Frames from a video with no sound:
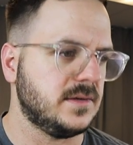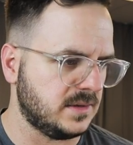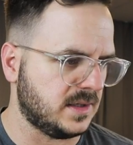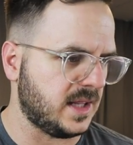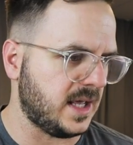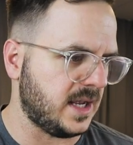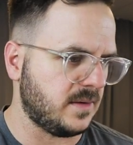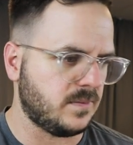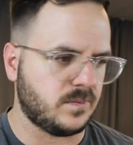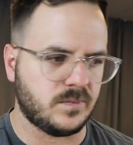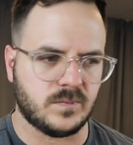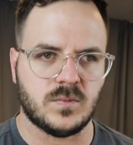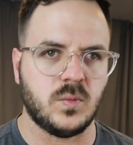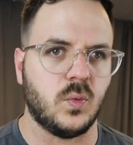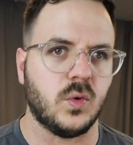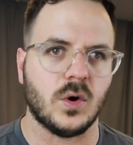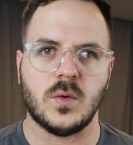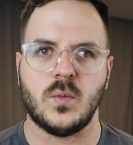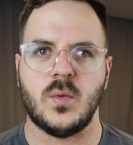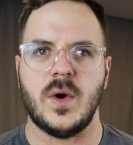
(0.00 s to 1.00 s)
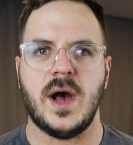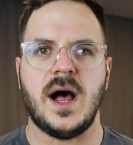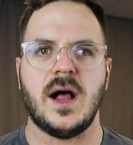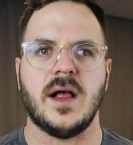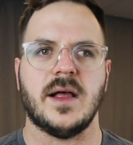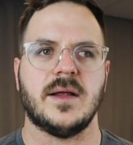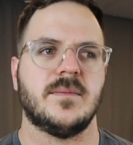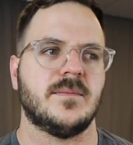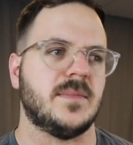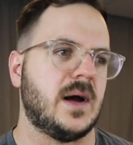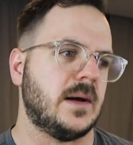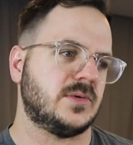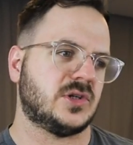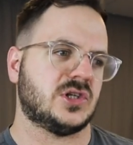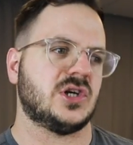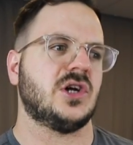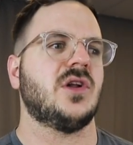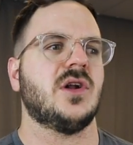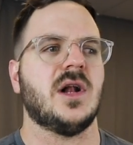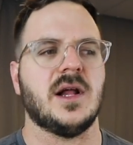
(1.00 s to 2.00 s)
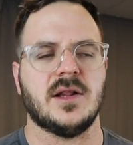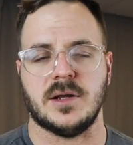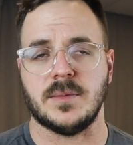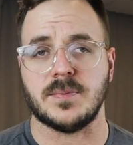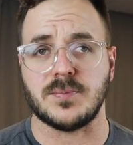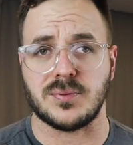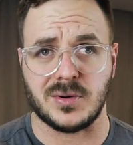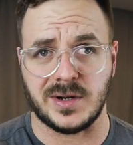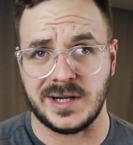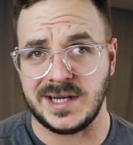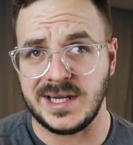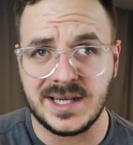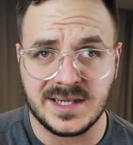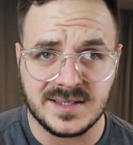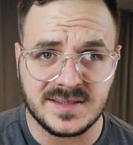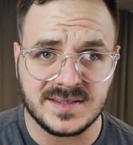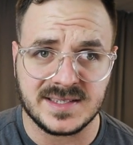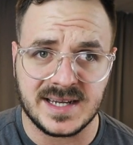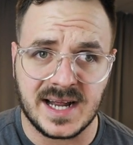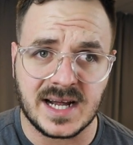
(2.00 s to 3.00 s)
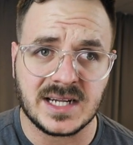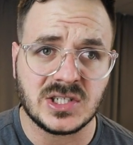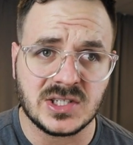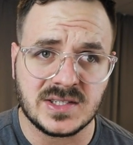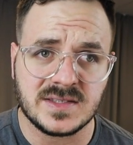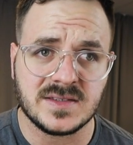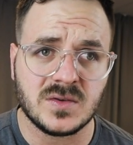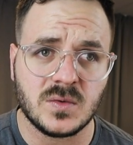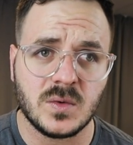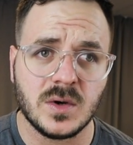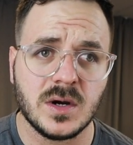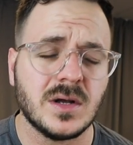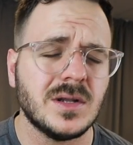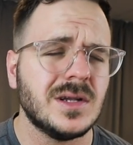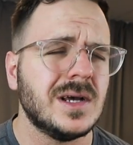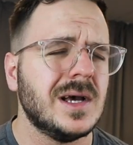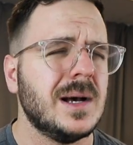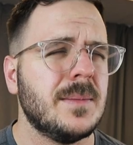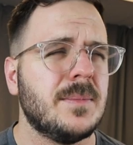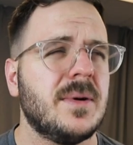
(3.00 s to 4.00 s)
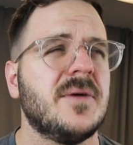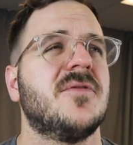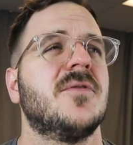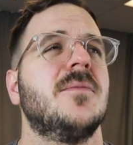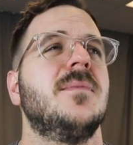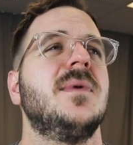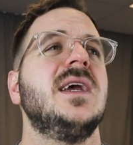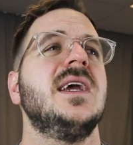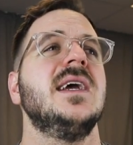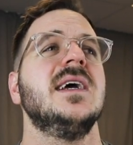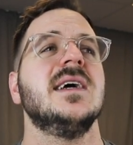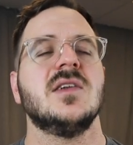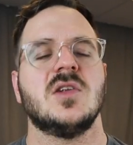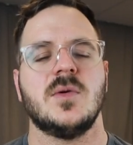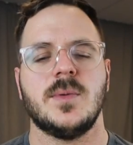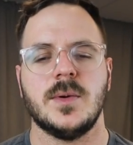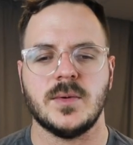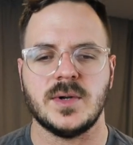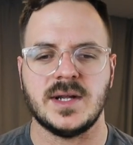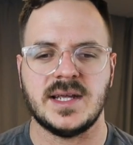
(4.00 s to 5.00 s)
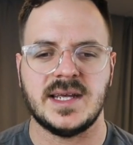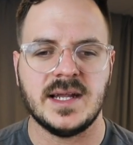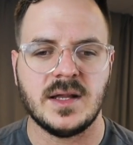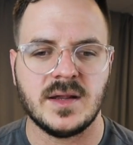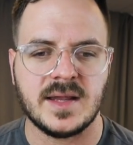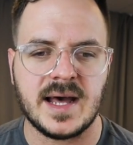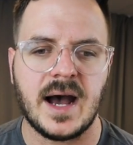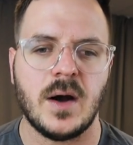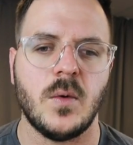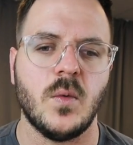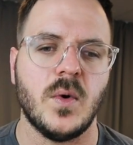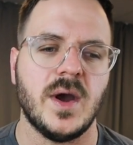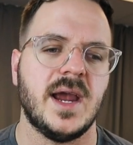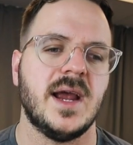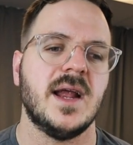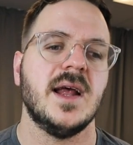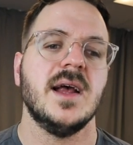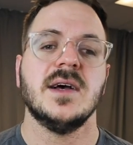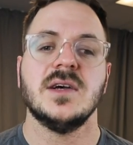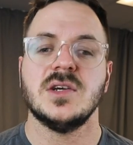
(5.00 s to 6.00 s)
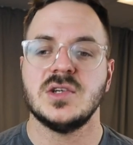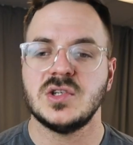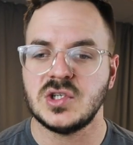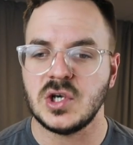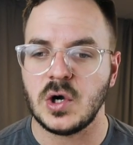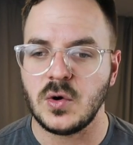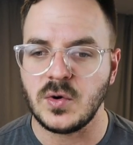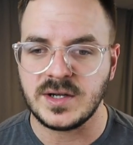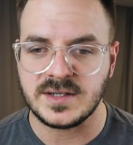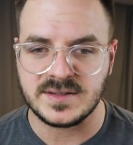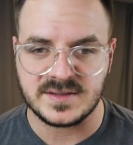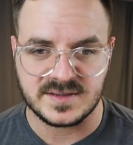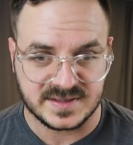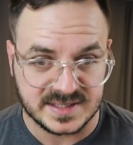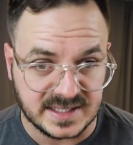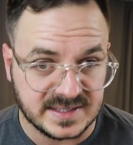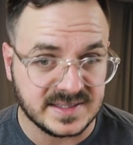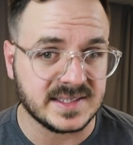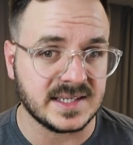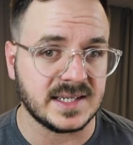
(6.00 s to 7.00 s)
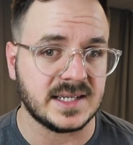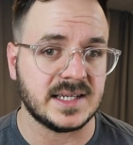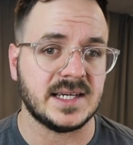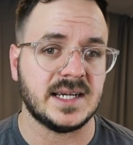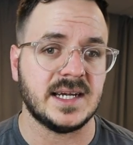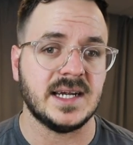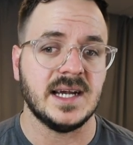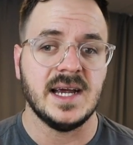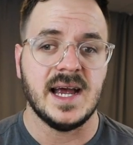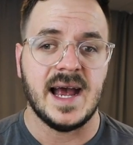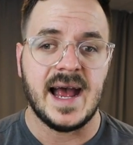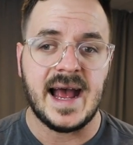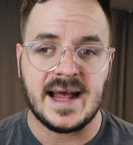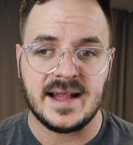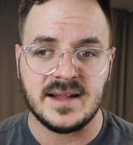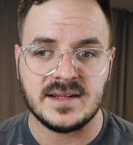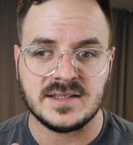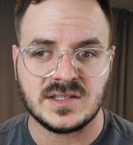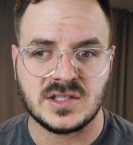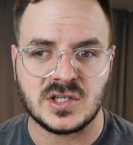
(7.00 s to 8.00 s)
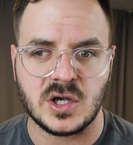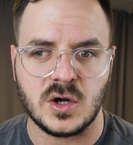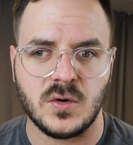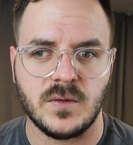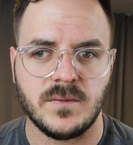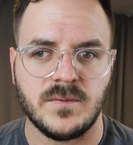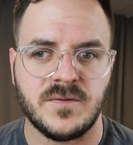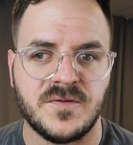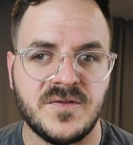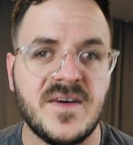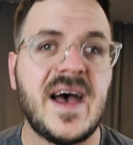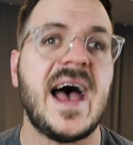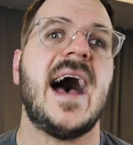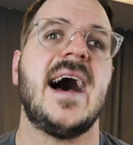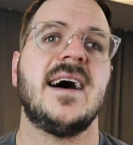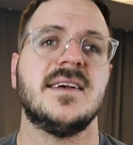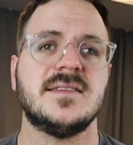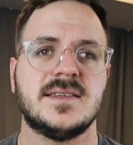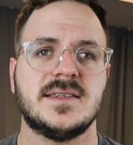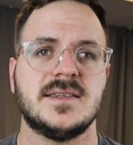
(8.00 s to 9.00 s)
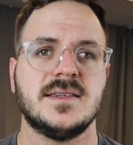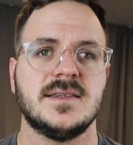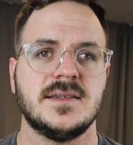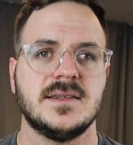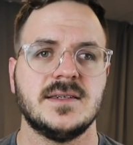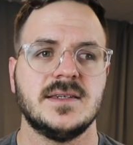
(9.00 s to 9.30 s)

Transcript: they were well, and I'm sure they're not the prettiest snatches in the world, but for me to be able to get that weight so consistently, so fast,